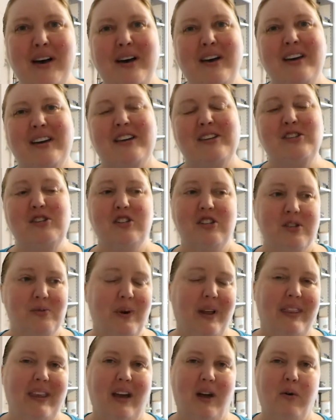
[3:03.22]
because you just
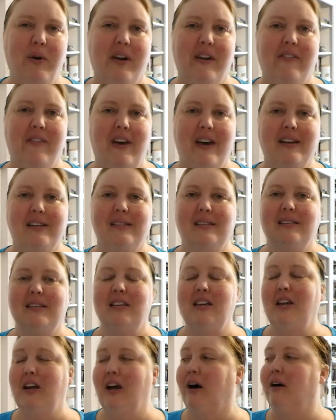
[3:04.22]
want that quick fix,
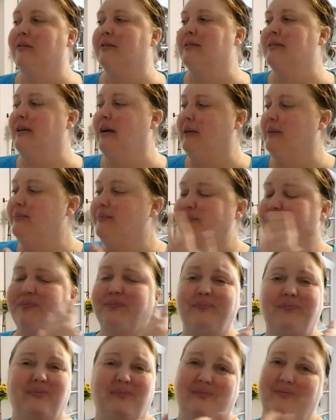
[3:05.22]
you know? So
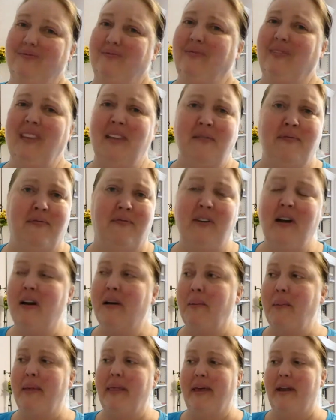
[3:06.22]

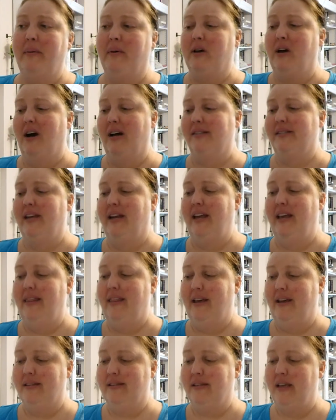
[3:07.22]
very relatable content
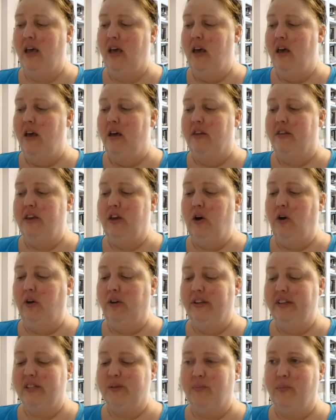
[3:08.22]
in this. The
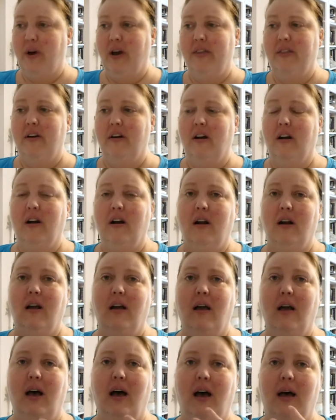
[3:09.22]
oldest brother,
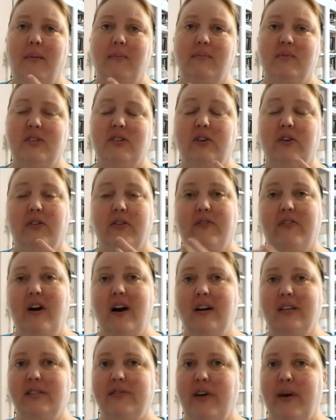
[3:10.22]
so the
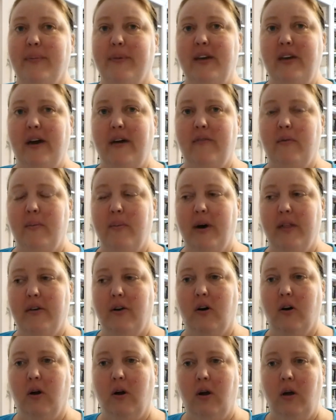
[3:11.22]
Fox family, you have a
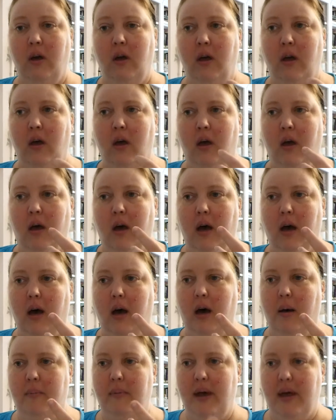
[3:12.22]
mother
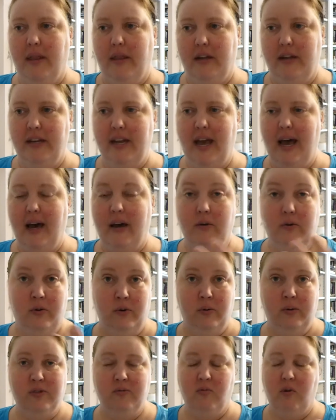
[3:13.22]
and the dad,
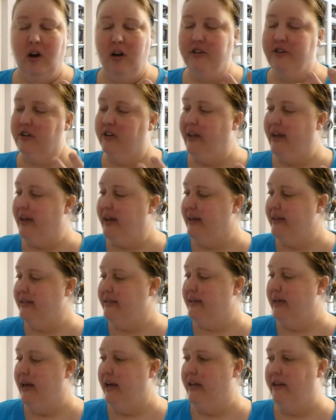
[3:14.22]
who is Roger, like I
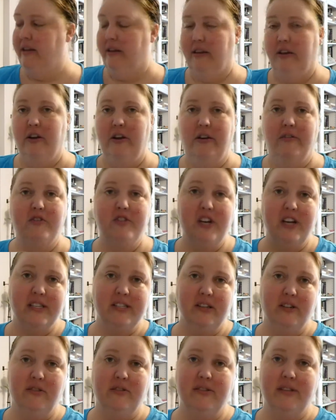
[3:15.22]
said. And then you have
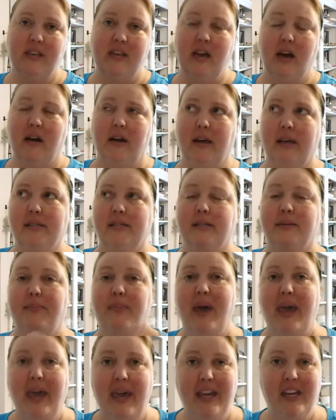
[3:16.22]
Jason, who's the youngest.
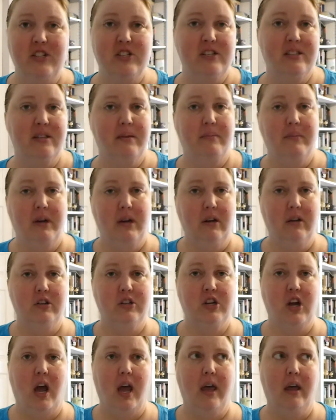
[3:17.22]
Paige is the middle
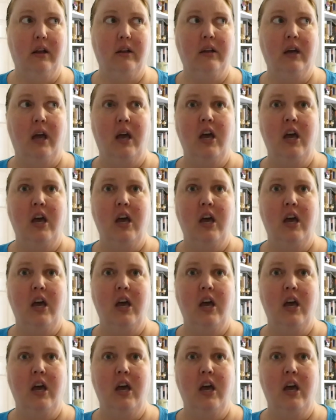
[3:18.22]
child.